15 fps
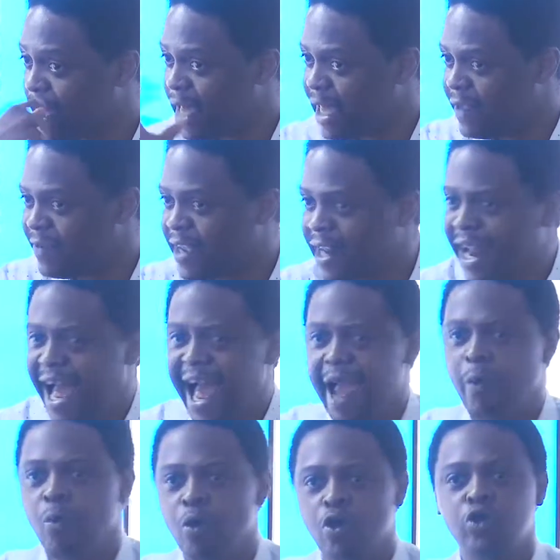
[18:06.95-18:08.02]
He said,
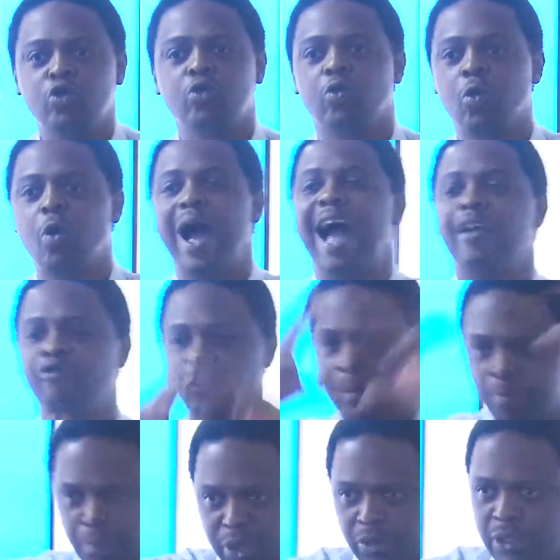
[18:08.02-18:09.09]
I want to go and
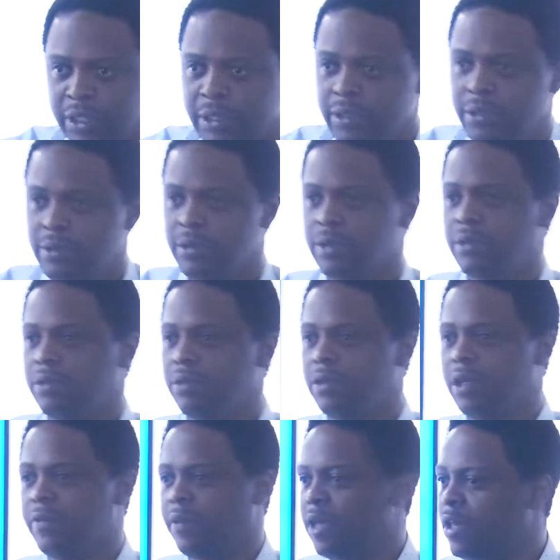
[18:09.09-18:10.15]
rebuild it.
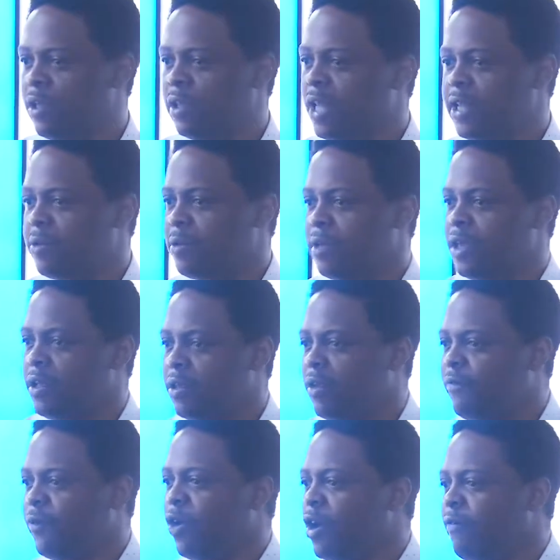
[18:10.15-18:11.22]
If the king, let the king
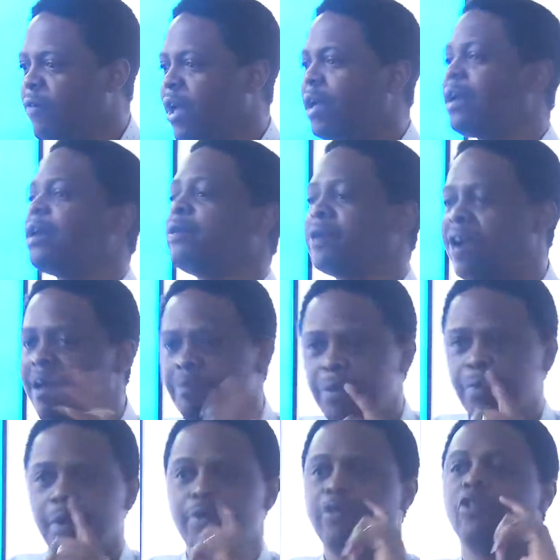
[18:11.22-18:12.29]
live forever, grant me
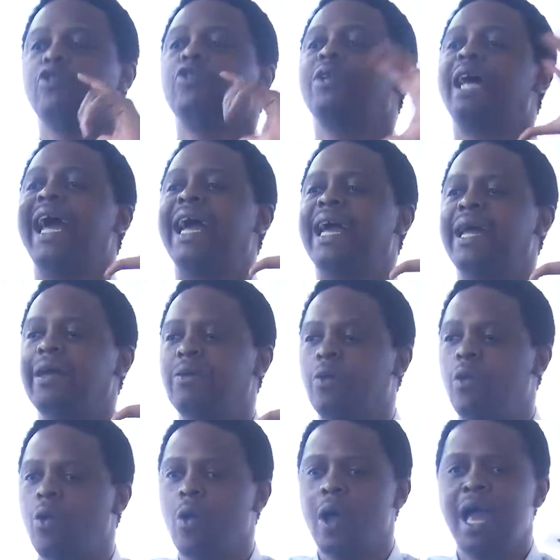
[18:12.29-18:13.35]
permission so that I can
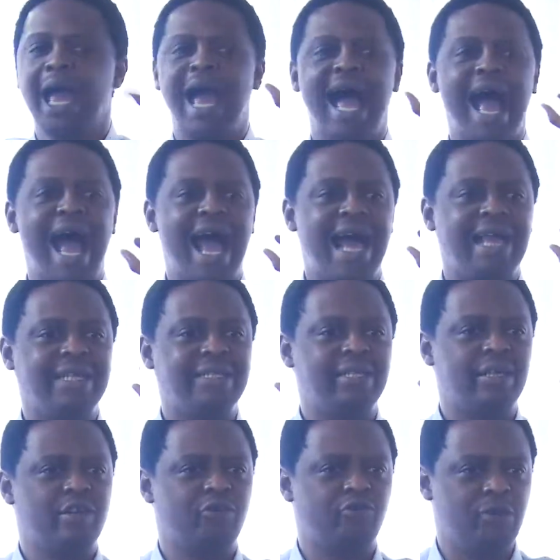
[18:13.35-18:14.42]
go and
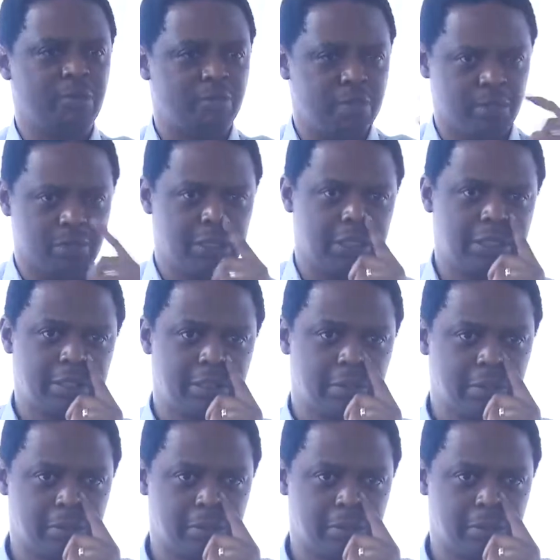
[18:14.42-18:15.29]
rebuild it.